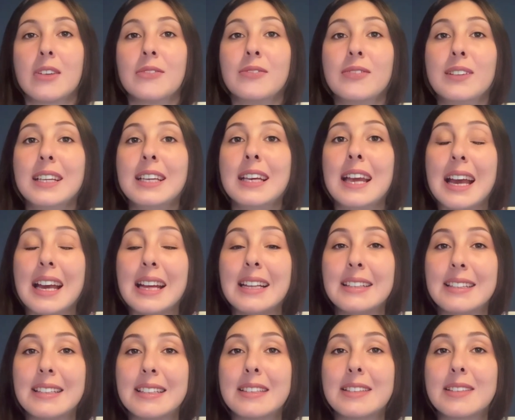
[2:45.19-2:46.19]
we
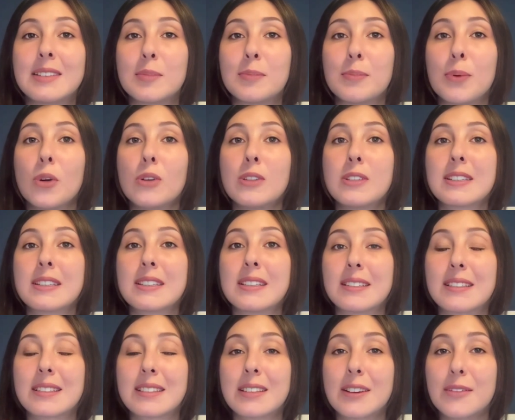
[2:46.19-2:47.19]
added the
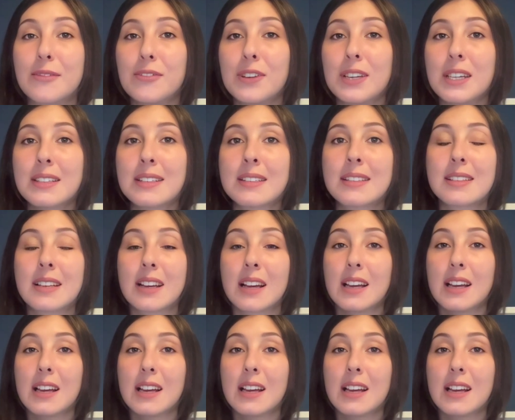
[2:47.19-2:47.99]
personal suffix